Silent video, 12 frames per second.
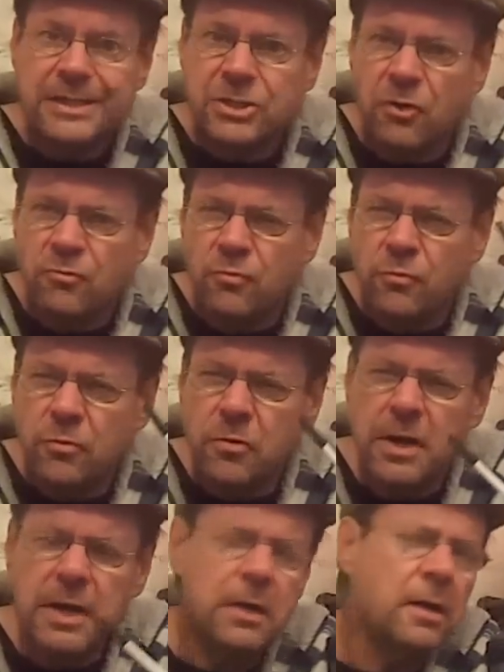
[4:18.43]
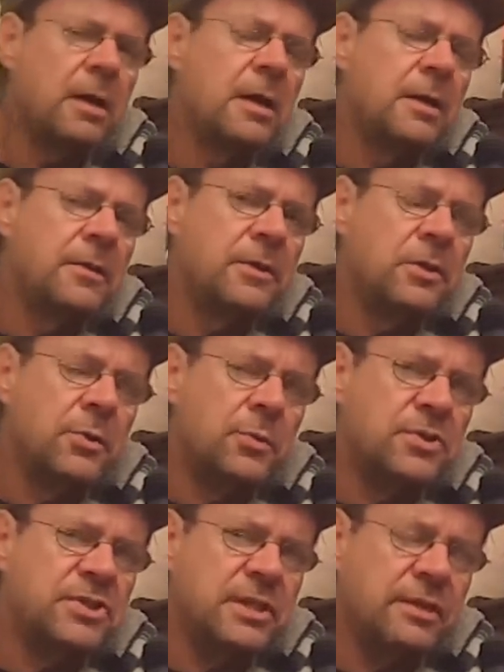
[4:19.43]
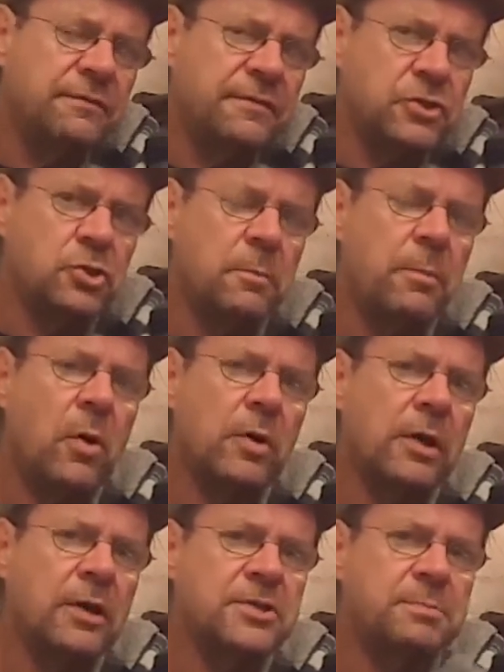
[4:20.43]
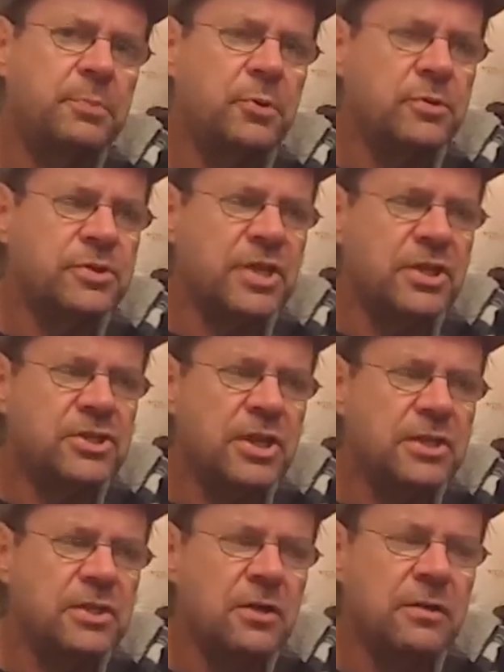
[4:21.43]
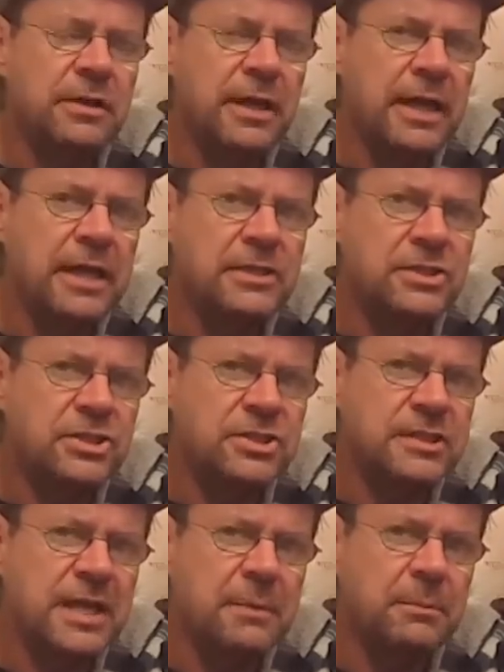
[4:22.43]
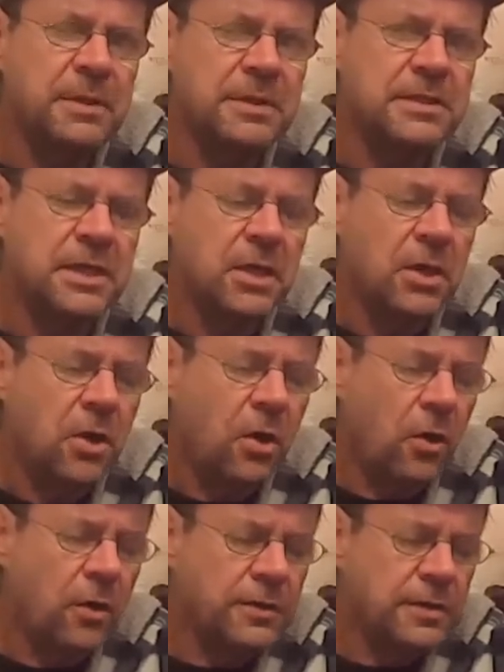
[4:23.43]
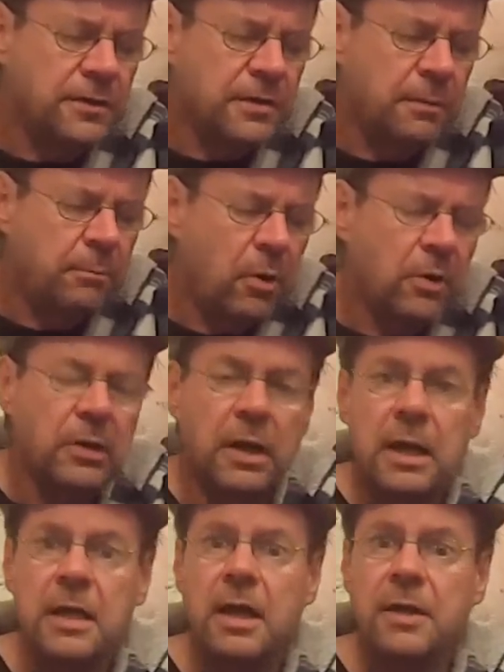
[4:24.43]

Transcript: It's rare that you will see official bottlers put such a young age statement on their bottle.